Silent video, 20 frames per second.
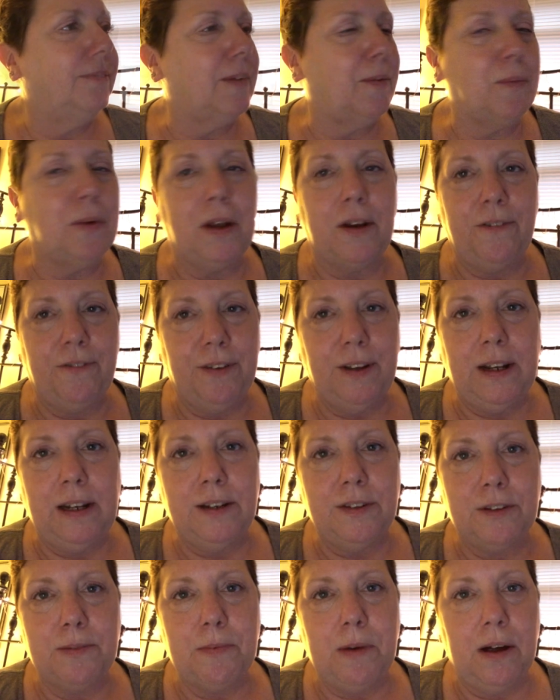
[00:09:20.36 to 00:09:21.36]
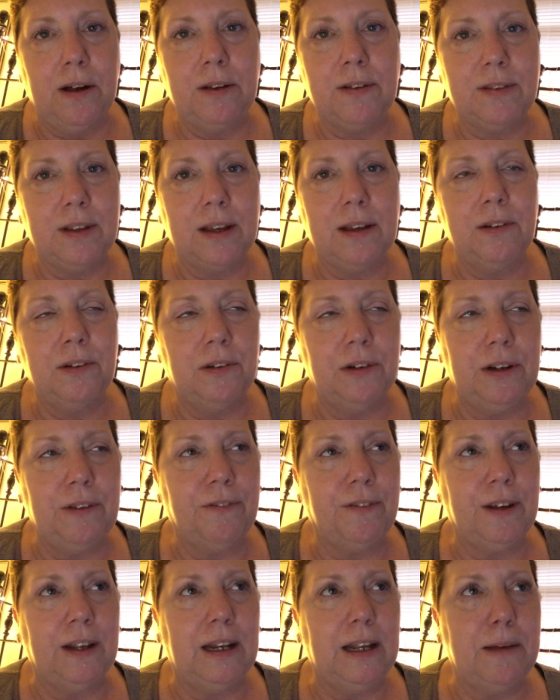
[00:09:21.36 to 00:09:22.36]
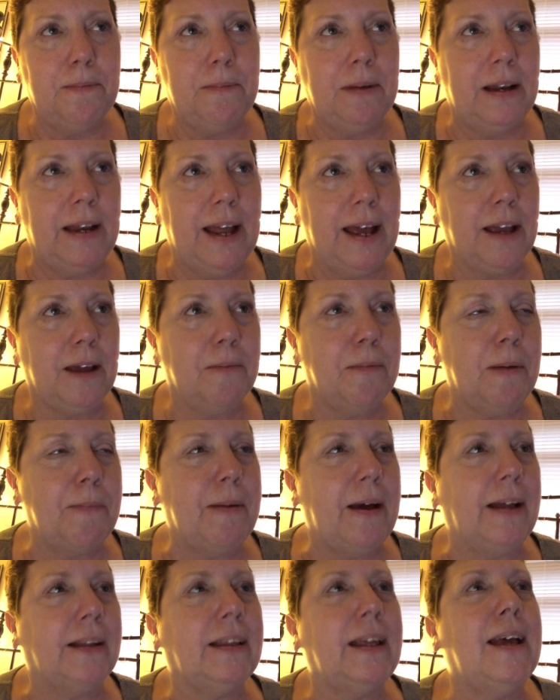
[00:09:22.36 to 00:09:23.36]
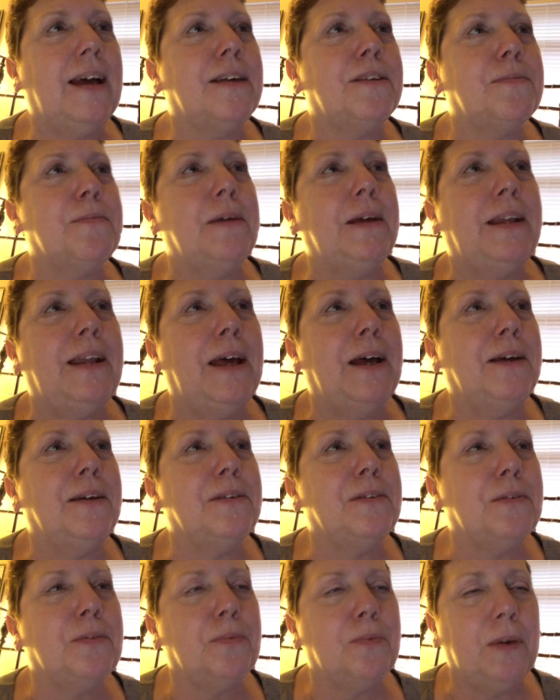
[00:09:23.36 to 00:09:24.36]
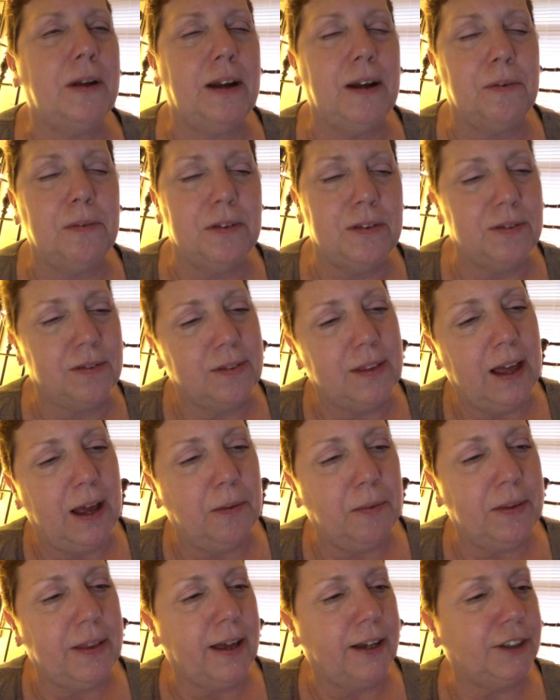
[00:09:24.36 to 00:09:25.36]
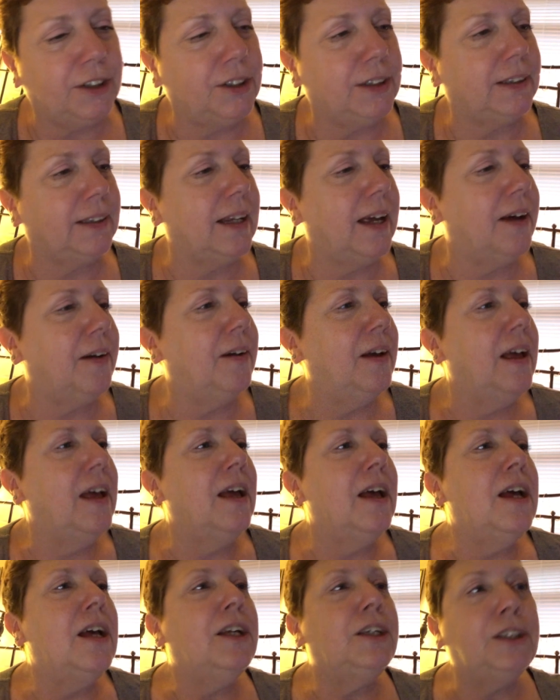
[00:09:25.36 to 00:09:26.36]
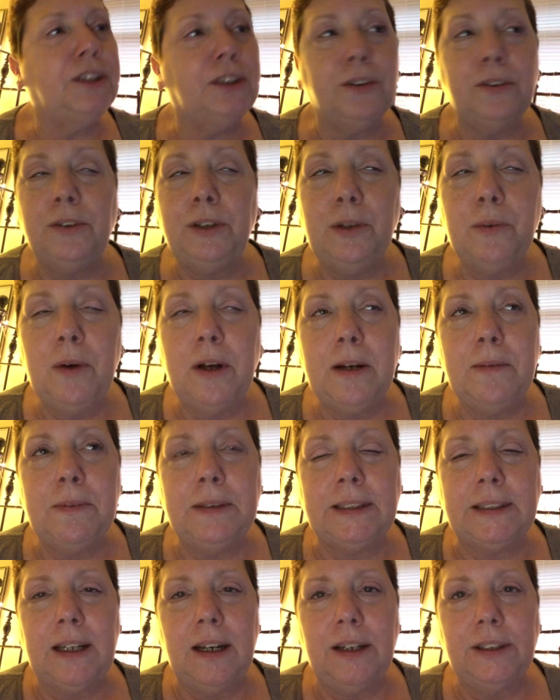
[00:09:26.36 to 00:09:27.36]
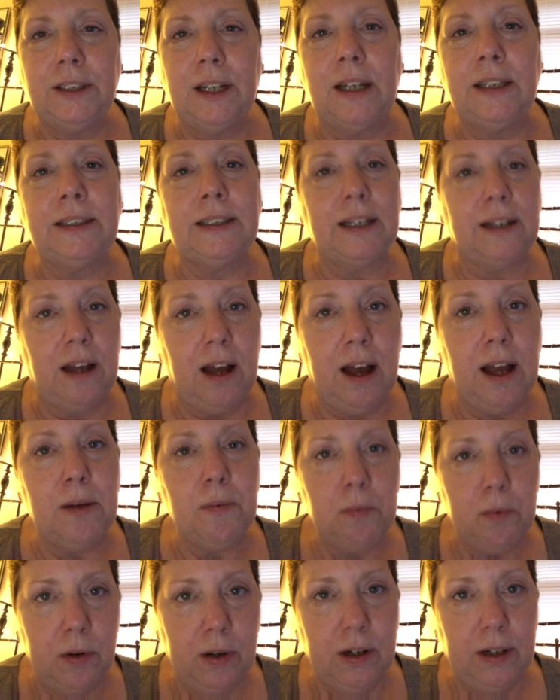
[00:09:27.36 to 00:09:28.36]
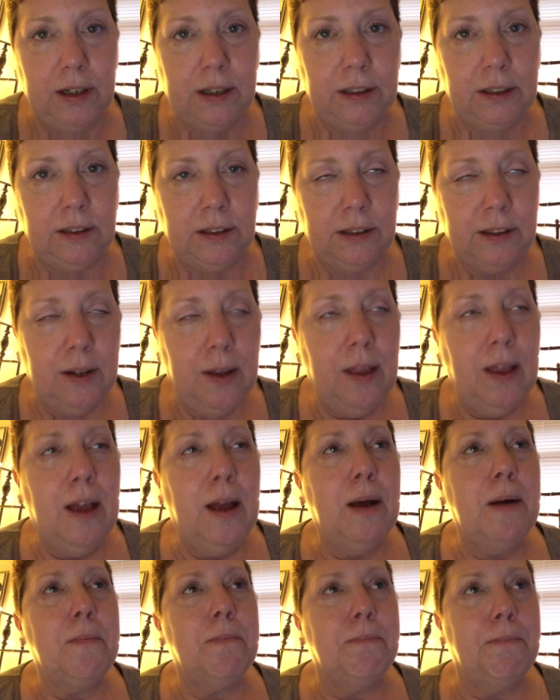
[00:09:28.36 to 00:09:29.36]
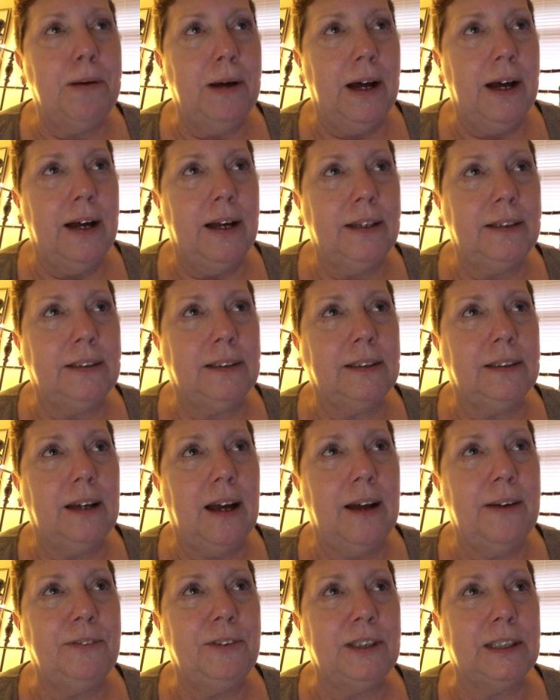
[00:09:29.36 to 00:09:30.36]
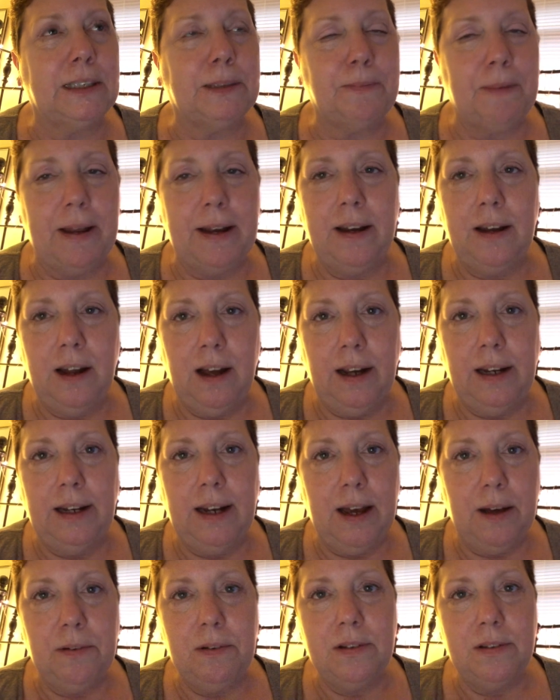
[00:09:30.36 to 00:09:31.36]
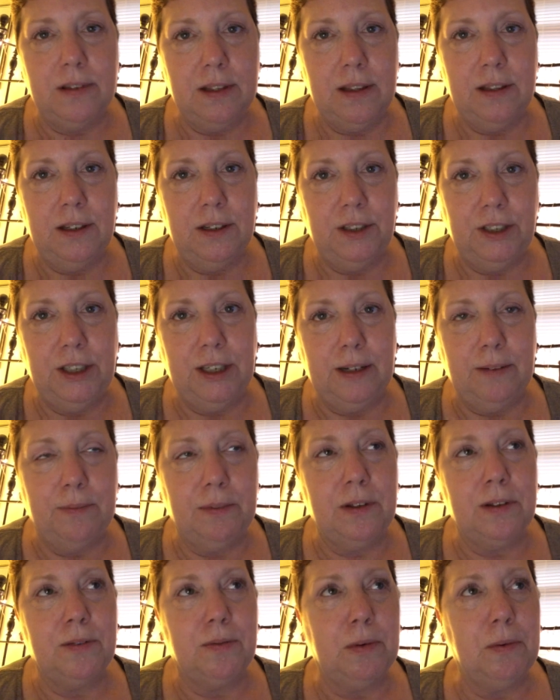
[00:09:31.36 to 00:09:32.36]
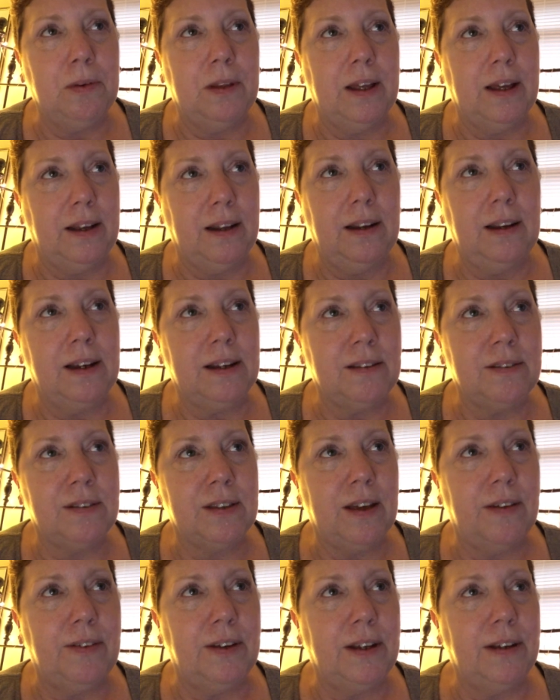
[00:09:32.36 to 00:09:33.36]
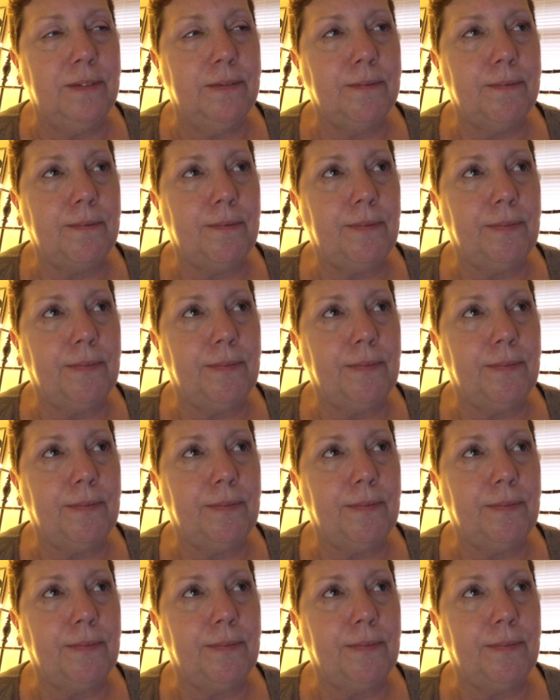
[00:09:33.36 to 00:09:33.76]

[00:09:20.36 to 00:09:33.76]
I'm going to feel it tomorrow because I can already feel it in my neck and my back. They asked me at Nils when I was there with Ash just now, Sue, you want a massage? I said I would, but I've just spent nine hours in the gym because we were there like seven,